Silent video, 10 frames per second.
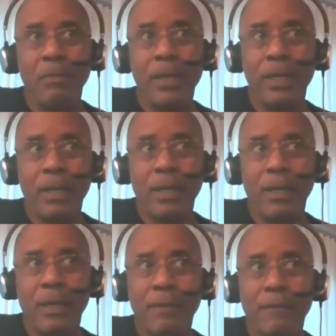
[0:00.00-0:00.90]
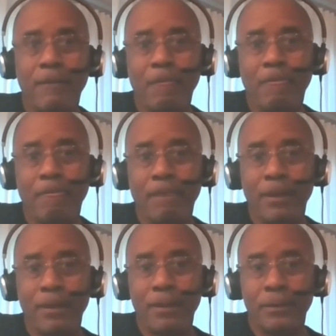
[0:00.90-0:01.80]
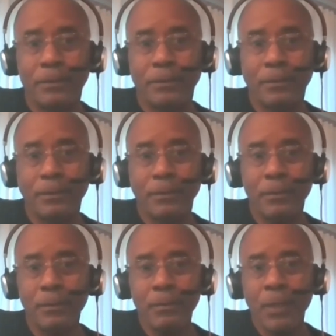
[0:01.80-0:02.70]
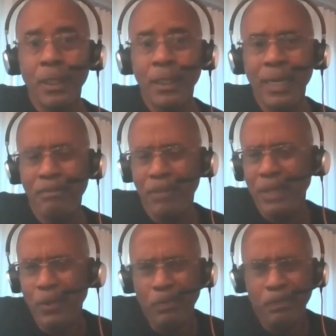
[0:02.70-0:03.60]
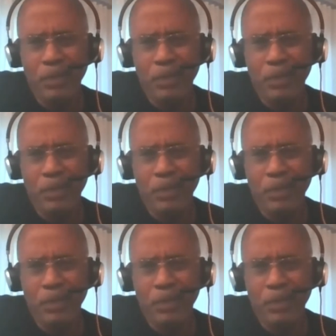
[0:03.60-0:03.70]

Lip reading: Because it would give him that pride too. I mean, that pride is such an